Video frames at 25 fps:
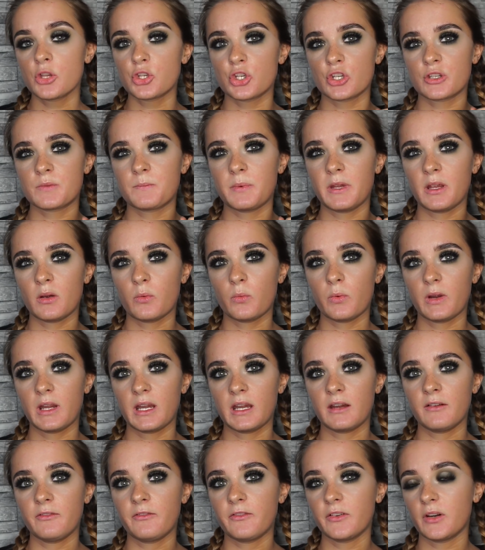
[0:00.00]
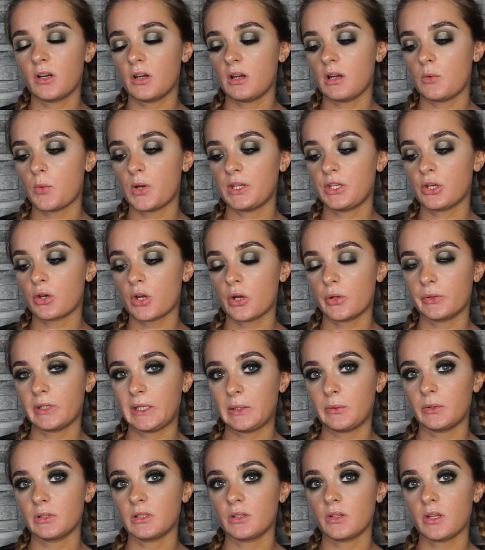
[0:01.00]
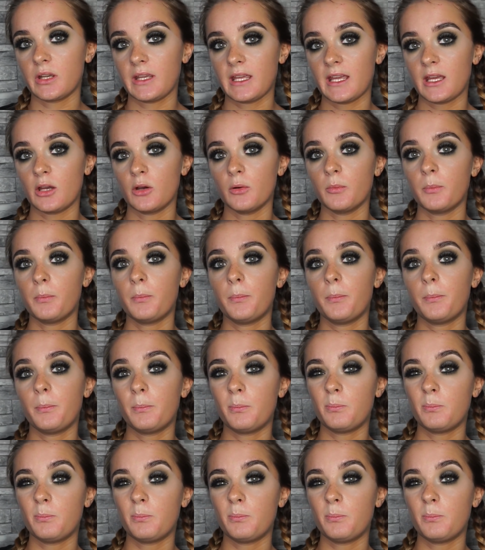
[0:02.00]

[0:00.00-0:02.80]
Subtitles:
Just be aware for when you're going out on a night out,